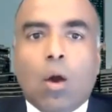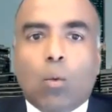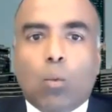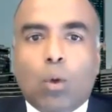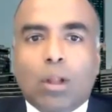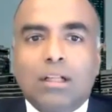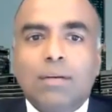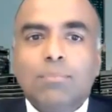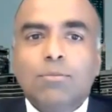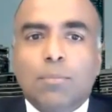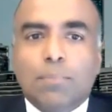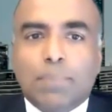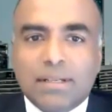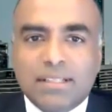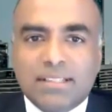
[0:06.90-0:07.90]
Welcome to
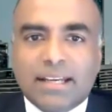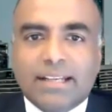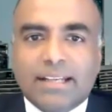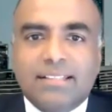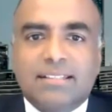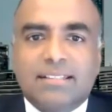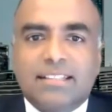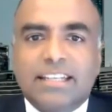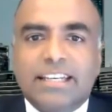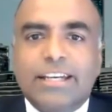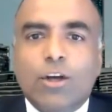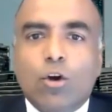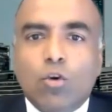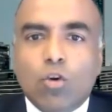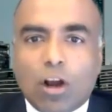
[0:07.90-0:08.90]
Biztech's
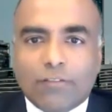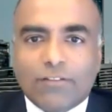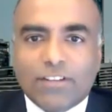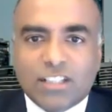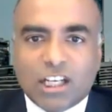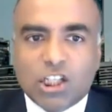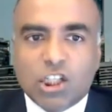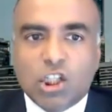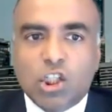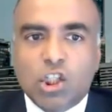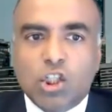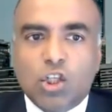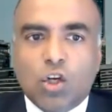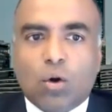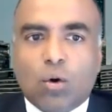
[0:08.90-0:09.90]
CEO Conversation
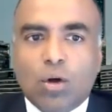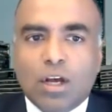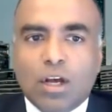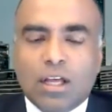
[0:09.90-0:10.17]
Show.